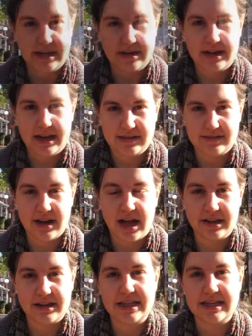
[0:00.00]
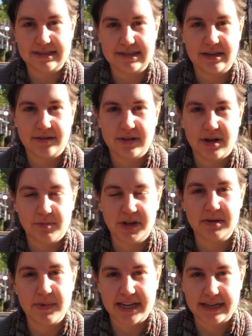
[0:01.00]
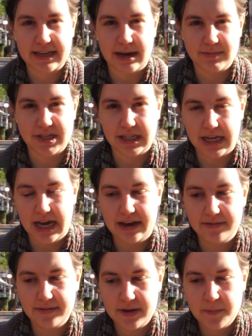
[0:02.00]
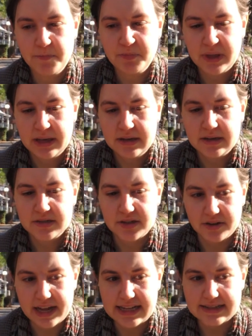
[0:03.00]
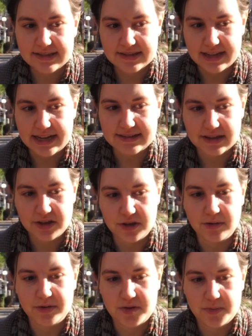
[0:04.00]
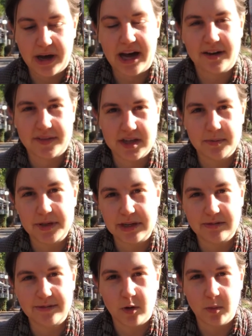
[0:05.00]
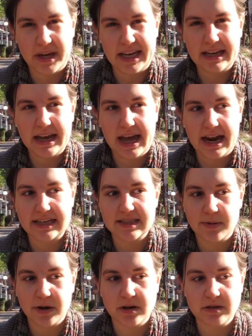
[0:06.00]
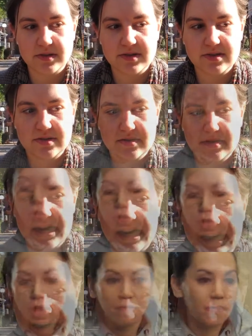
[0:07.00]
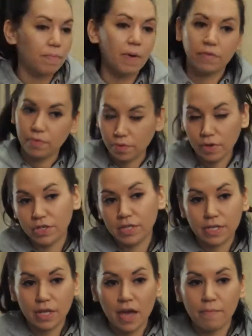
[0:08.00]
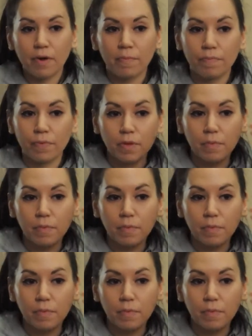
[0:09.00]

and, and other things that, that really make it come to life. So that's that's a huge part of the appeal for me. And I suppose telling this story, which is